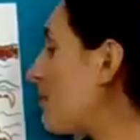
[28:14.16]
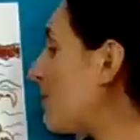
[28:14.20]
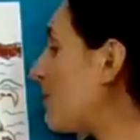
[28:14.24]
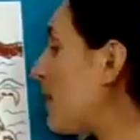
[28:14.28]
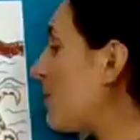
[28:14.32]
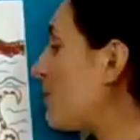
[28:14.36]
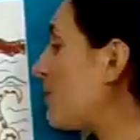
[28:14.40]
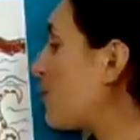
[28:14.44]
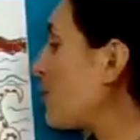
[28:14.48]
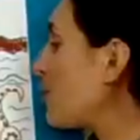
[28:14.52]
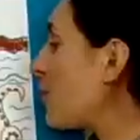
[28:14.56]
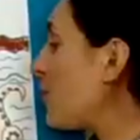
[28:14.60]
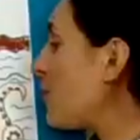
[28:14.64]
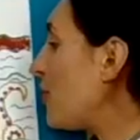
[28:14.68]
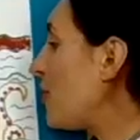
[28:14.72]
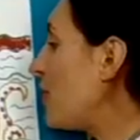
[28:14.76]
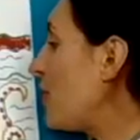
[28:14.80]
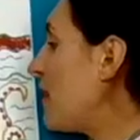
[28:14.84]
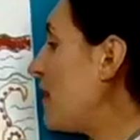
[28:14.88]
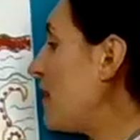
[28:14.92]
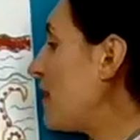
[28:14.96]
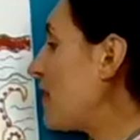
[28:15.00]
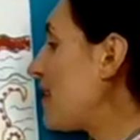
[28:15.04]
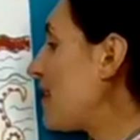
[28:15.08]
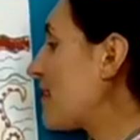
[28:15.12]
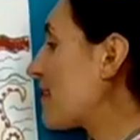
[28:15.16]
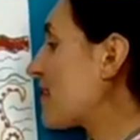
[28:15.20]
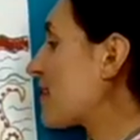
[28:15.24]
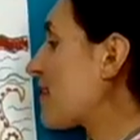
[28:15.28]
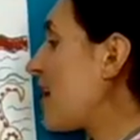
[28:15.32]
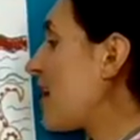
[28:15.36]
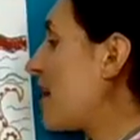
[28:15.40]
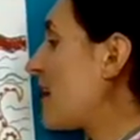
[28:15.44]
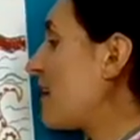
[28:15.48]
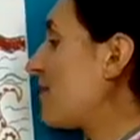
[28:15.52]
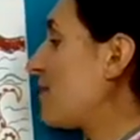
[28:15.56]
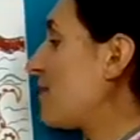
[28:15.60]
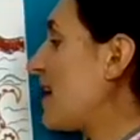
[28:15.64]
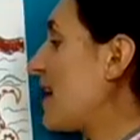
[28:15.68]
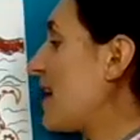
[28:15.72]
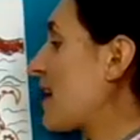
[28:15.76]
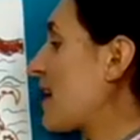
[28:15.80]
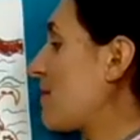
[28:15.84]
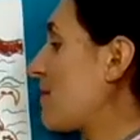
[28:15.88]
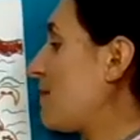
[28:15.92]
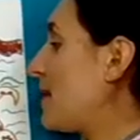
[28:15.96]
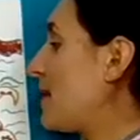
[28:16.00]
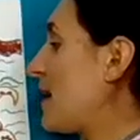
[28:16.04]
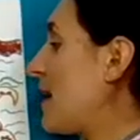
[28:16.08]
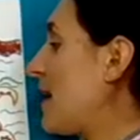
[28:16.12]
and Bob 2. That's kind of
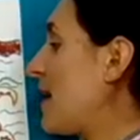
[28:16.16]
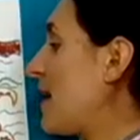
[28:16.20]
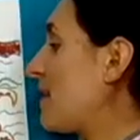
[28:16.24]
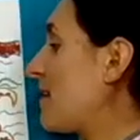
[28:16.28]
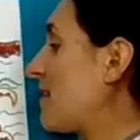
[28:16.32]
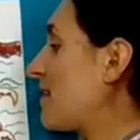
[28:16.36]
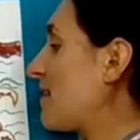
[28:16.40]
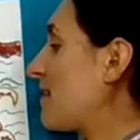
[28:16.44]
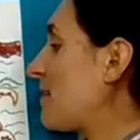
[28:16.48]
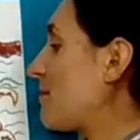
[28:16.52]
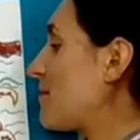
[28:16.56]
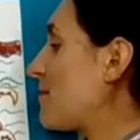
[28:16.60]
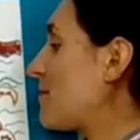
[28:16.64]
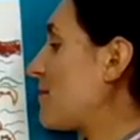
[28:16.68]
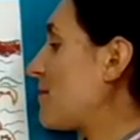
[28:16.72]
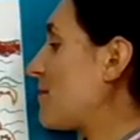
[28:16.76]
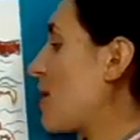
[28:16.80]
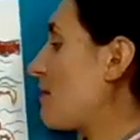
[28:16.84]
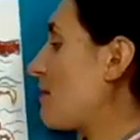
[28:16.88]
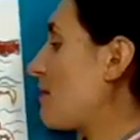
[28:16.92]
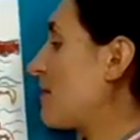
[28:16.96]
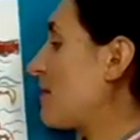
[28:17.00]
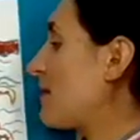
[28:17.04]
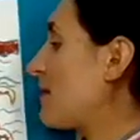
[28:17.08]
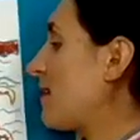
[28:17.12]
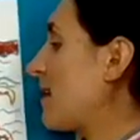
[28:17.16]
like bananas in pajamas,